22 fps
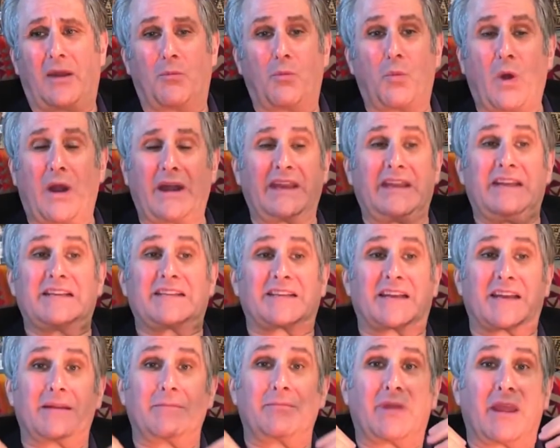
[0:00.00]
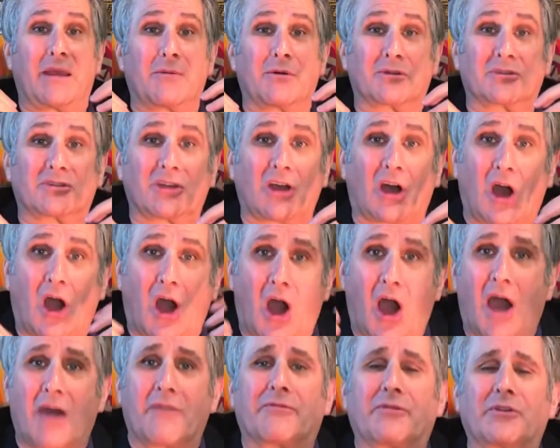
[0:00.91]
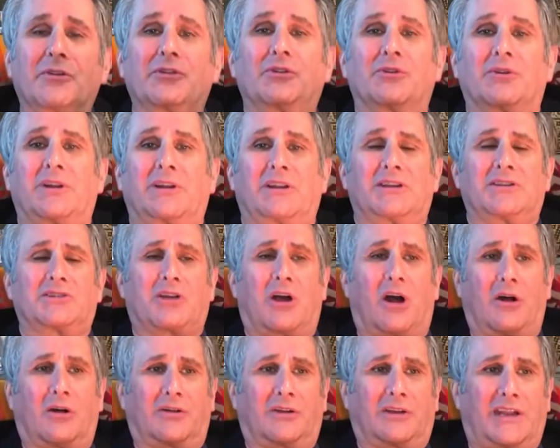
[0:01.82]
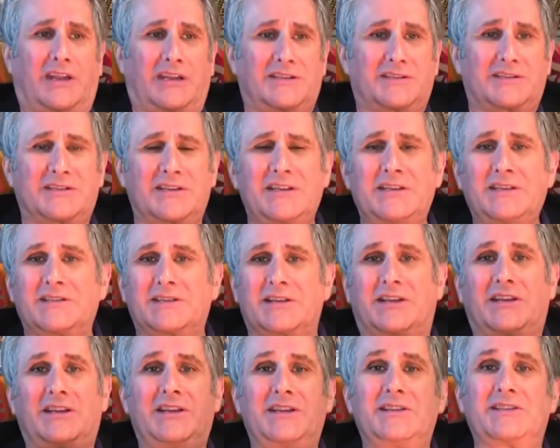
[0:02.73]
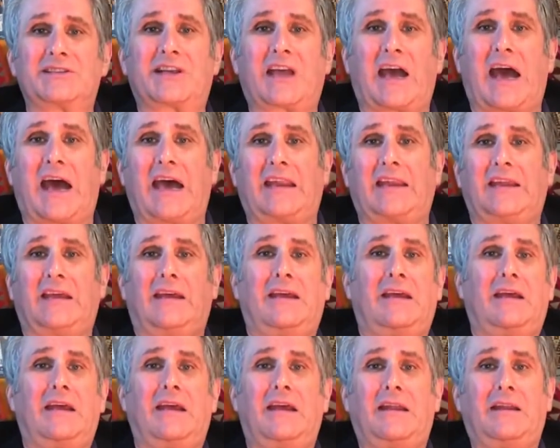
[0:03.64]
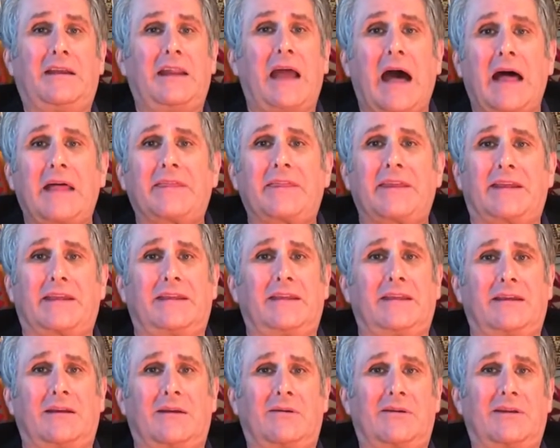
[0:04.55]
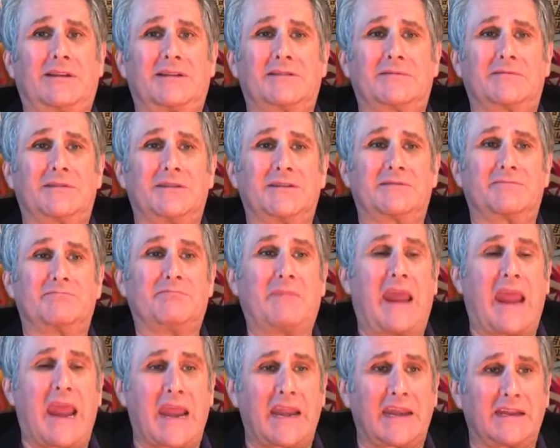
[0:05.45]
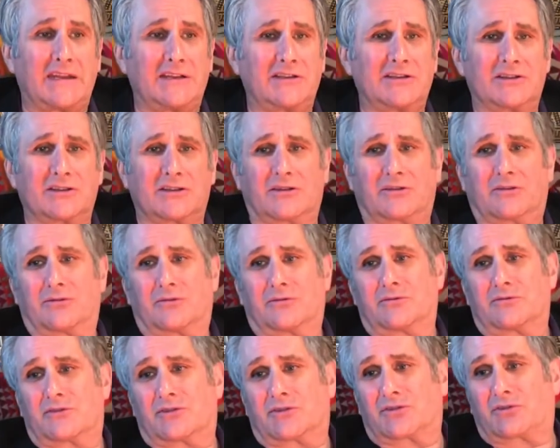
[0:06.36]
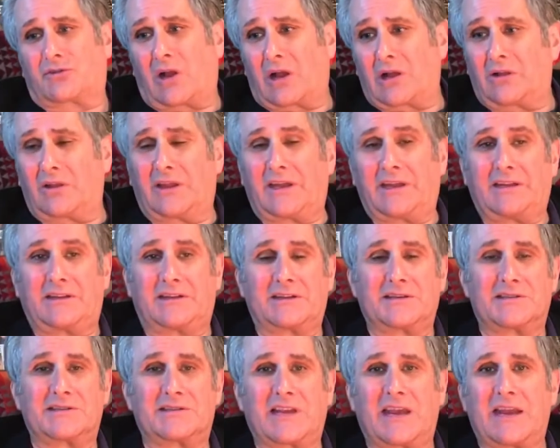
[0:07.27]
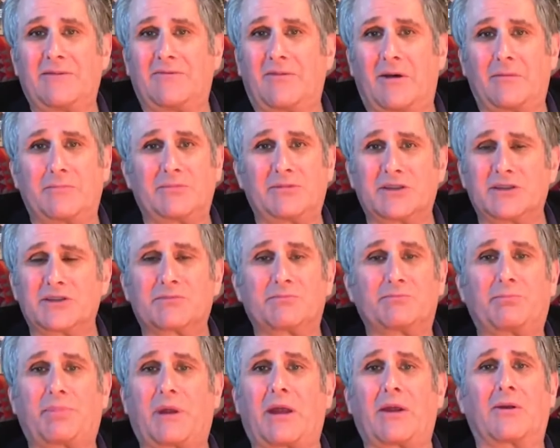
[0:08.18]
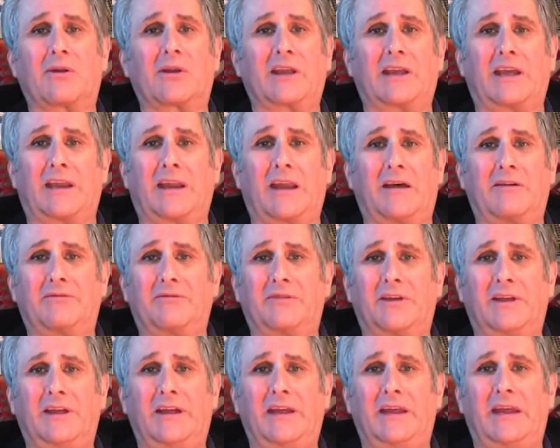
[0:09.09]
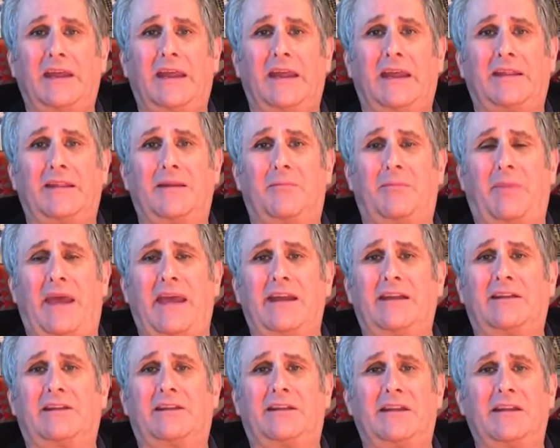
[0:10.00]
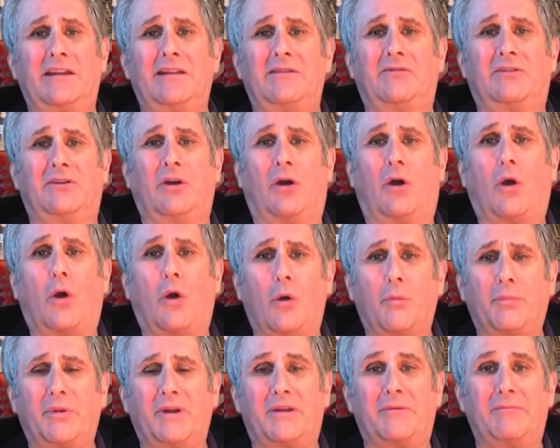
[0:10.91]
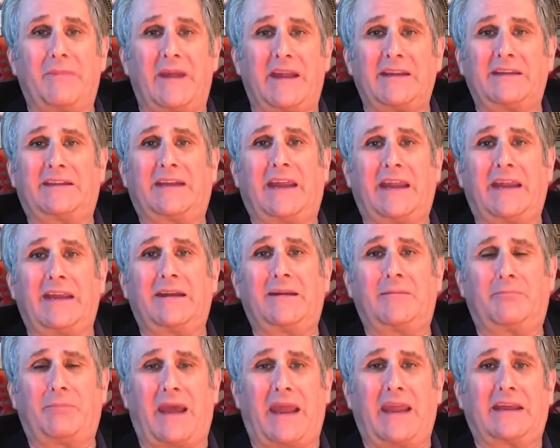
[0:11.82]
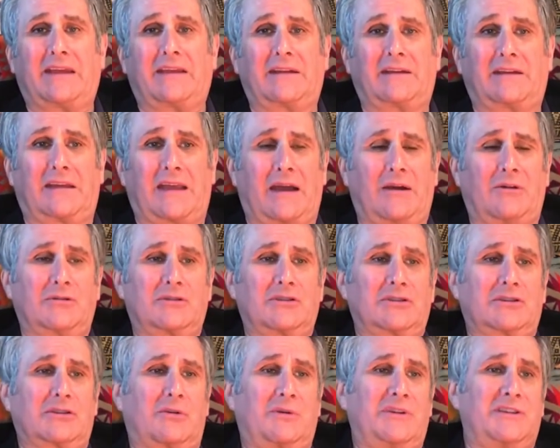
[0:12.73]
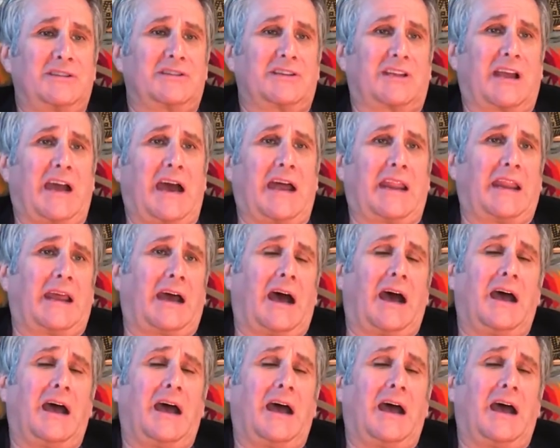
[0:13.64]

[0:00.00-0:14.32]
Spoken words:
what he's going to be able to offer during this holiday season. He's got nothing. He's managed through struggling to save up just barely enough in the bank to even open and maintain a bank account. So he's got